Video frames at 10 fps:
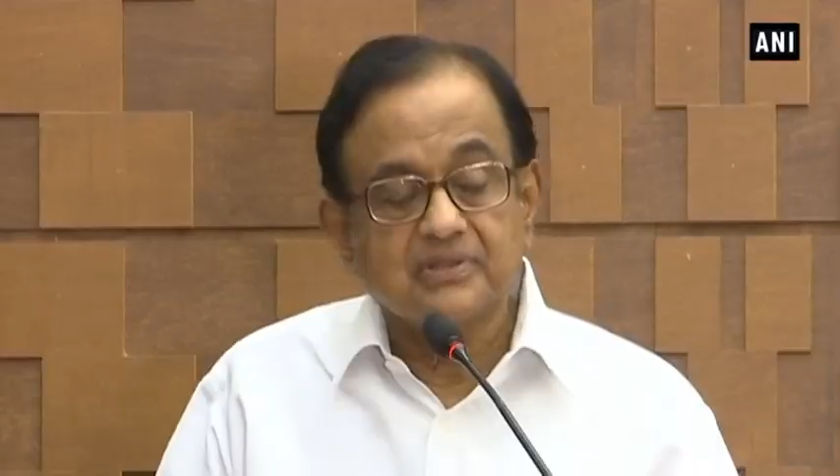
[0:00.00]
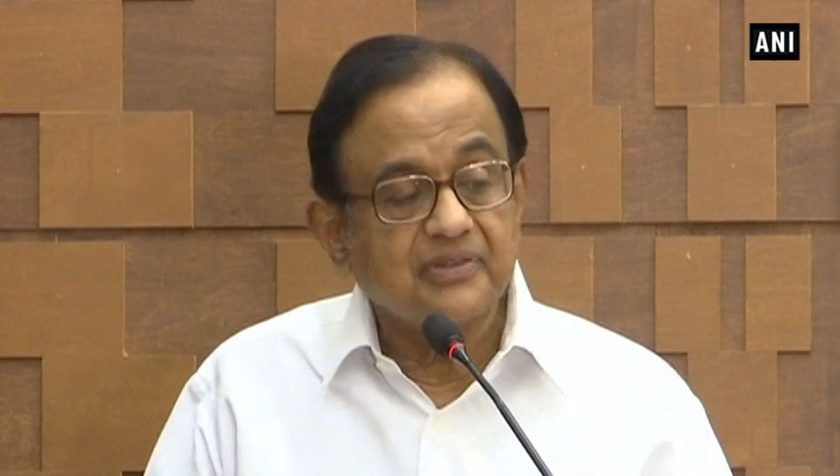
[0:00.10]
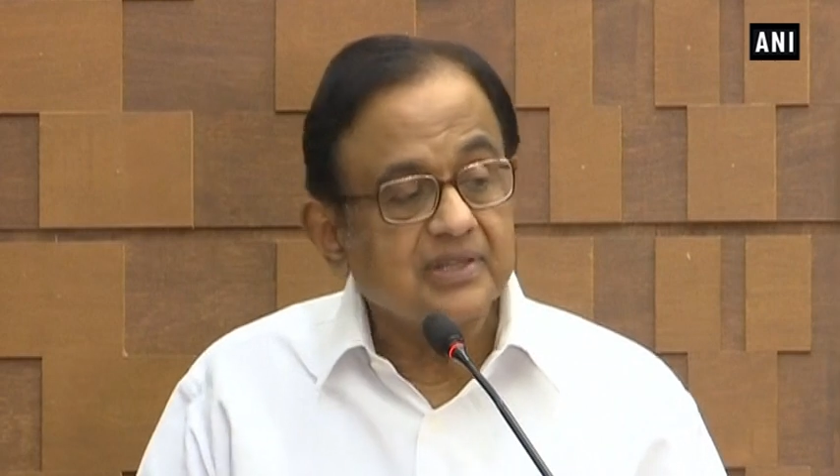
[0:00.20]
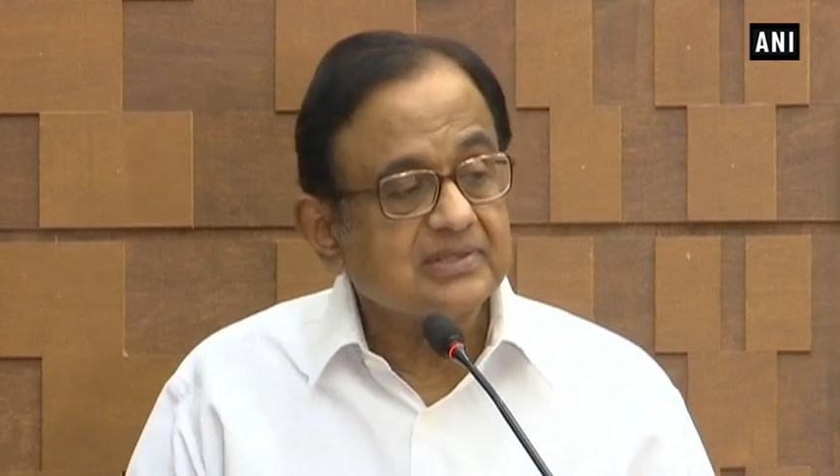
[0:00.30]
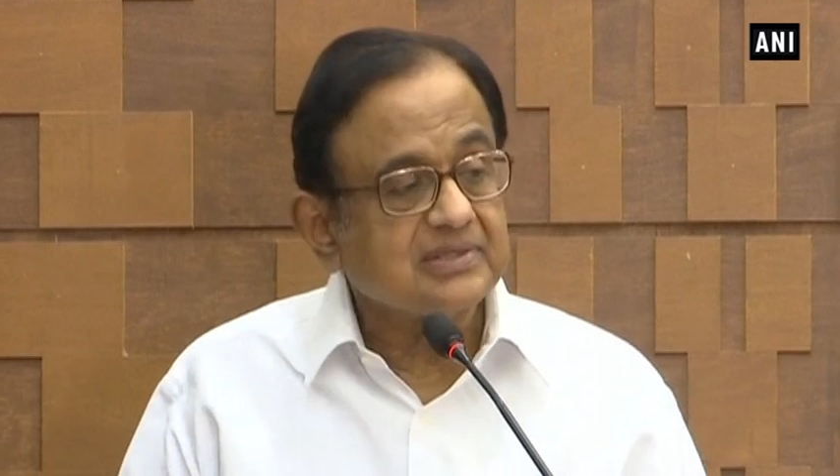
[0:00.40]
the
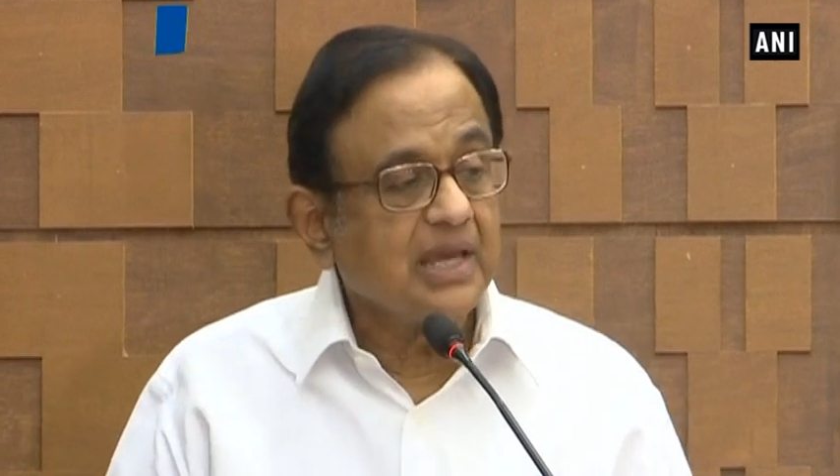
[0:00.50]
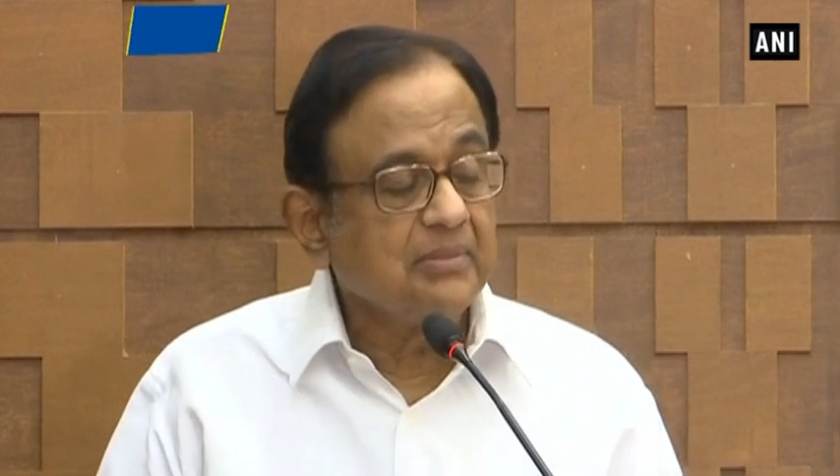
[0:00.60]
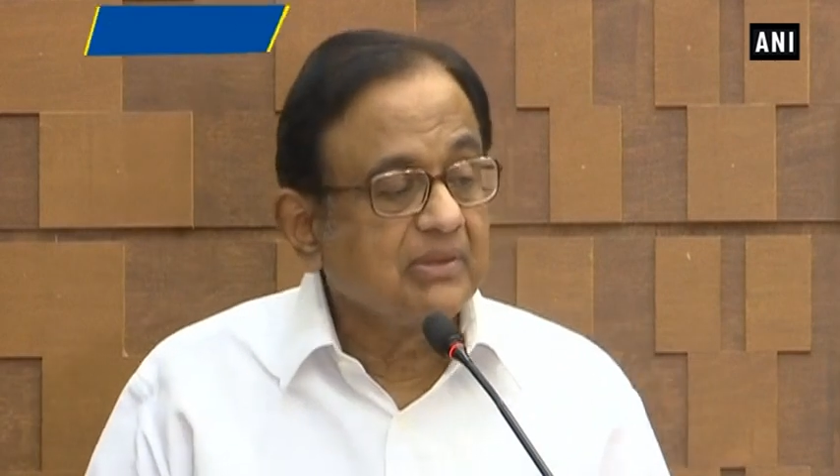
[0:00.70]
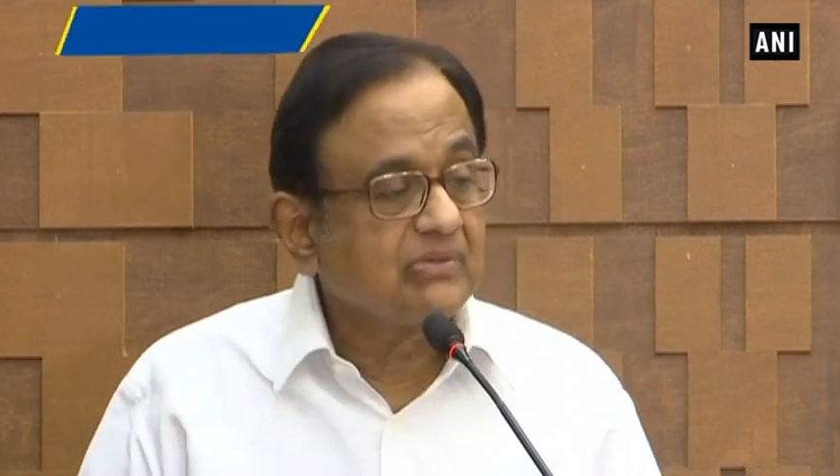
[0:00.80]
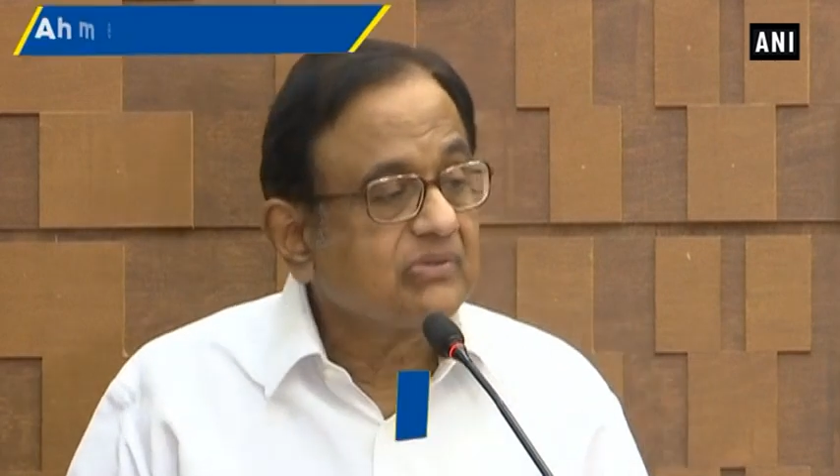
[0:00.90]
first time
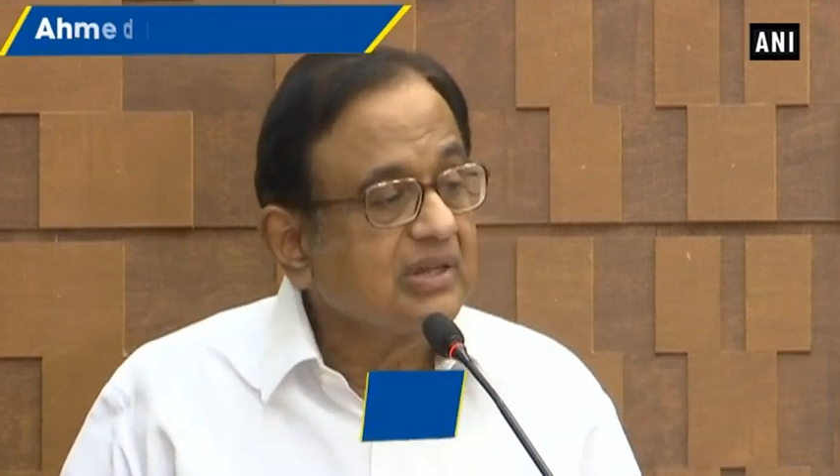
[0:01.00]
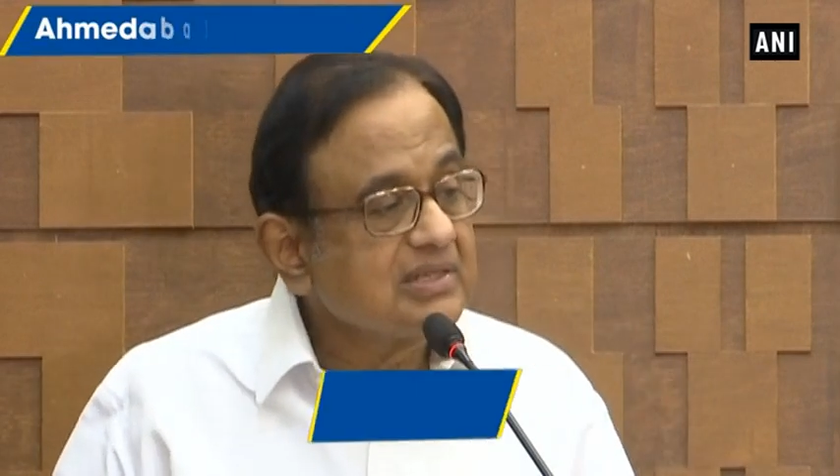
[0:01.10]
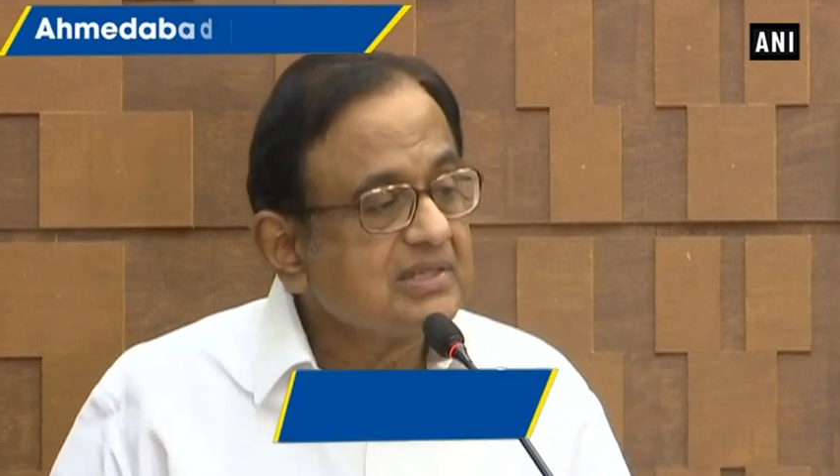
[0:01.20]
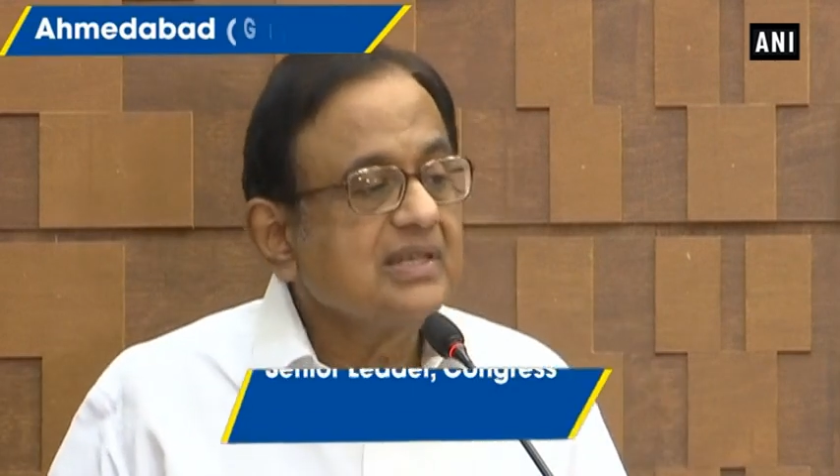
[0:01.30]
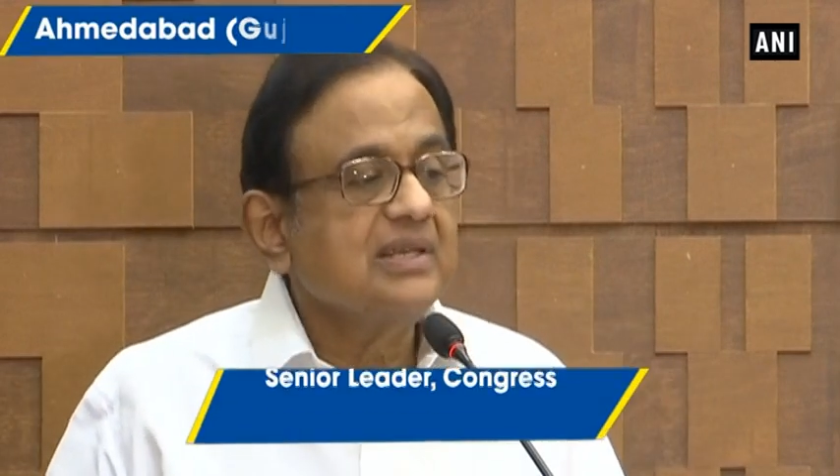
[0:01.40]
in
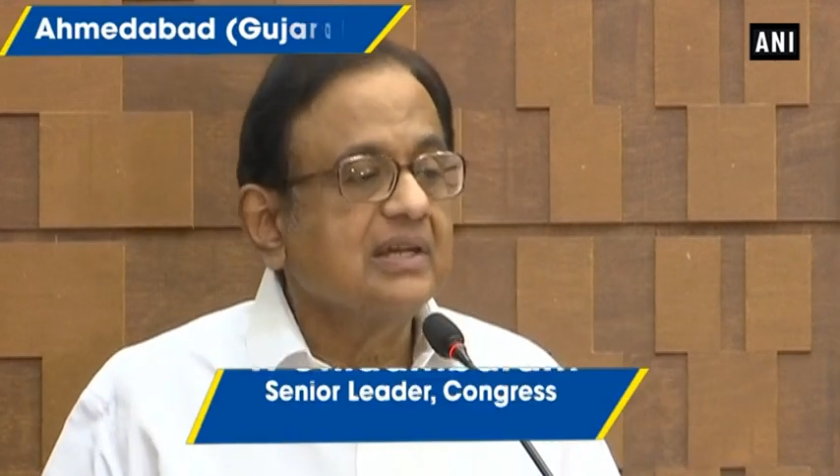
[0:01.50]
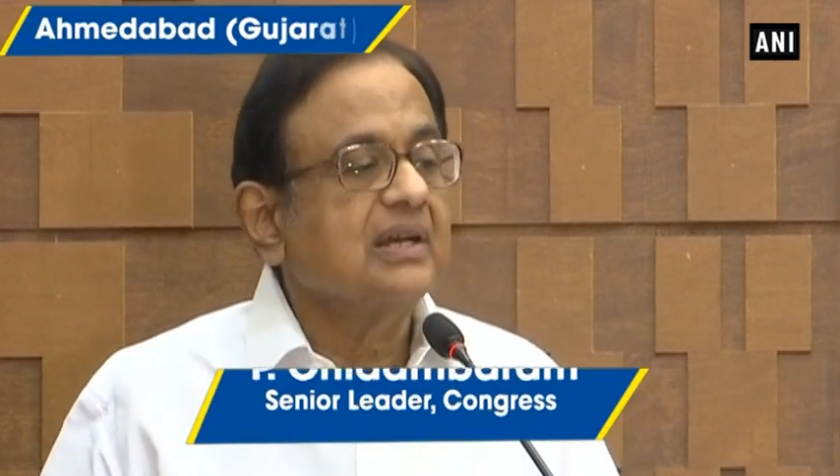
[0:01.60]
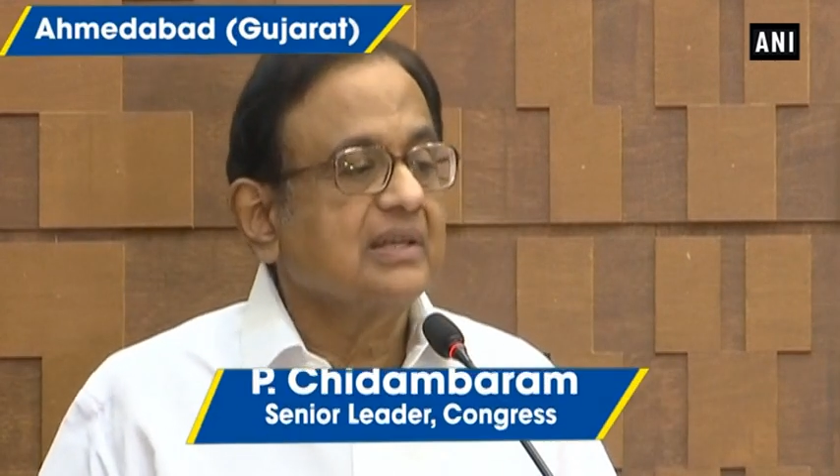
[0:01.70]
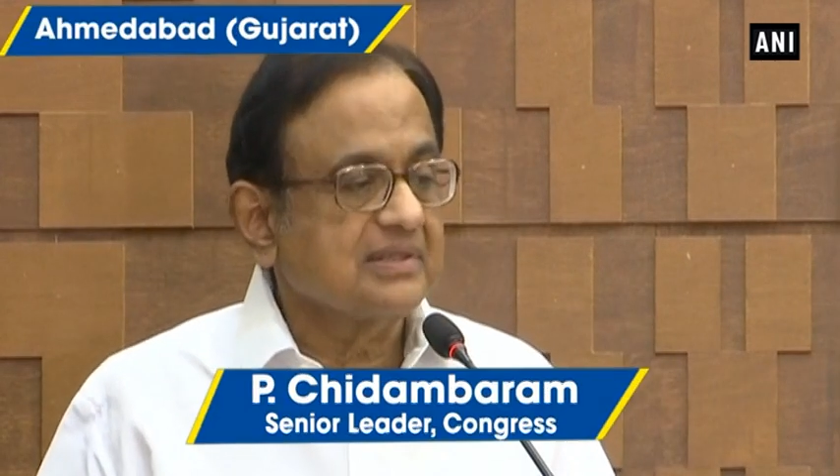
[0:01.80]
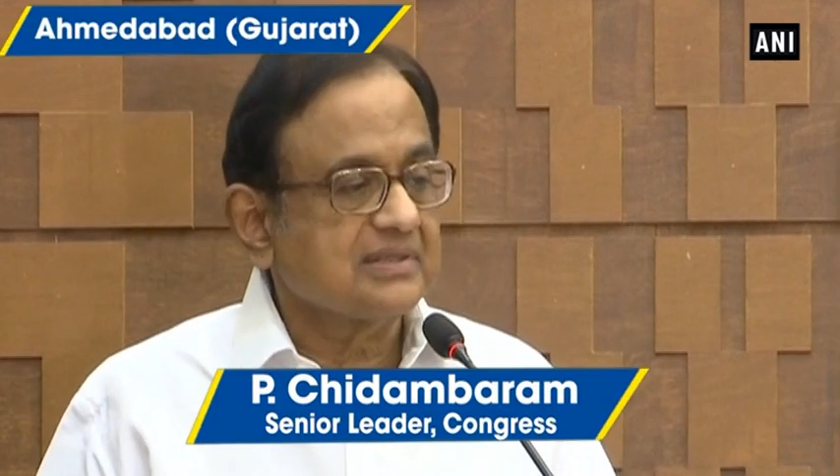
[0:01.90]
30
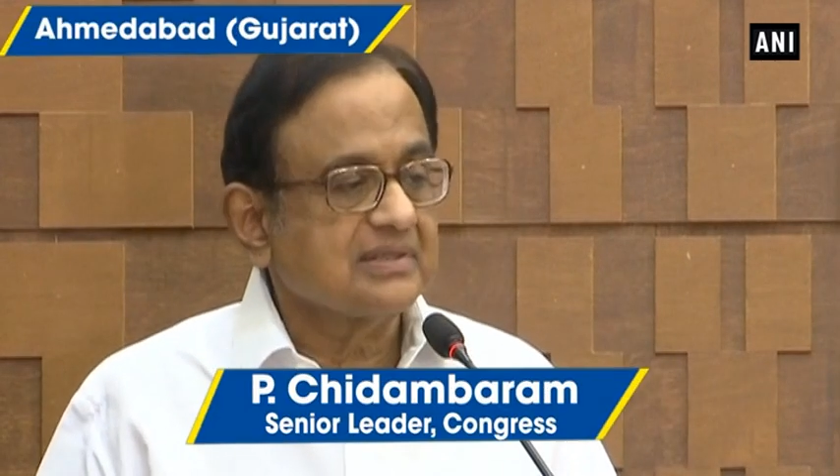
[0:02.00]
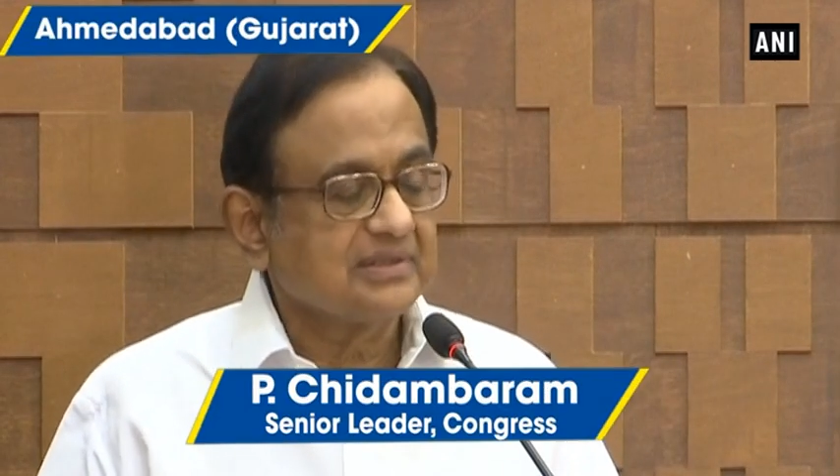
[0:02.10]
years